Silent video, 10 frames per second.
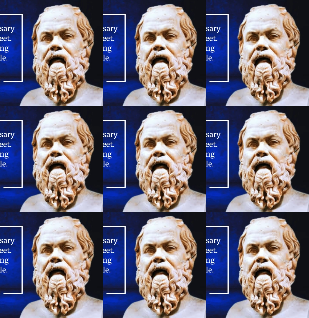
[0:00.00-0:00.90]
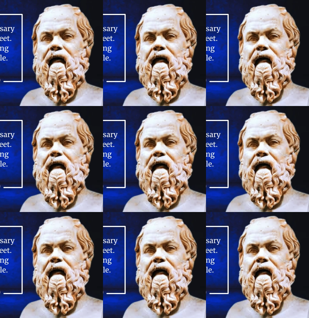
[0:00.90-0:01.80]

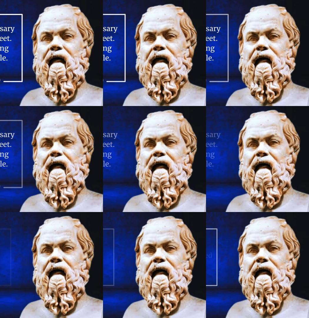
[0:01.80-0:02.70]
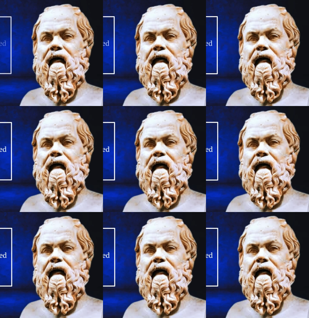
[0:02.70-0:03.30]
(silence)